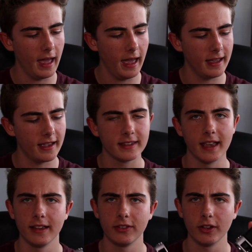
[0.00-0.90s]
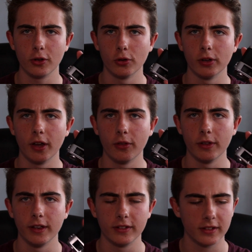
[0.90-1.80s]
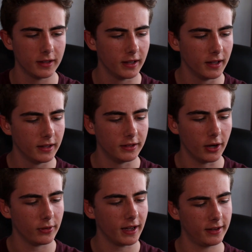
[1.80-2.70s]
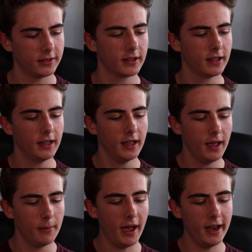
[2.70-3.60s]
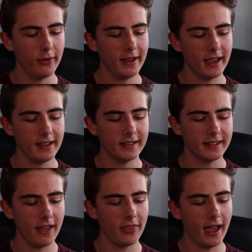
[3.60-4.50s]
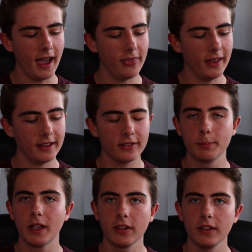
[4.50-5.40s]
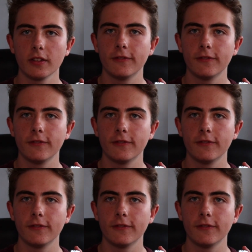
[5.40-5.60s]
ASA as they call it on this. Don't ask. But anyway, yeah, you set that, and then because it's a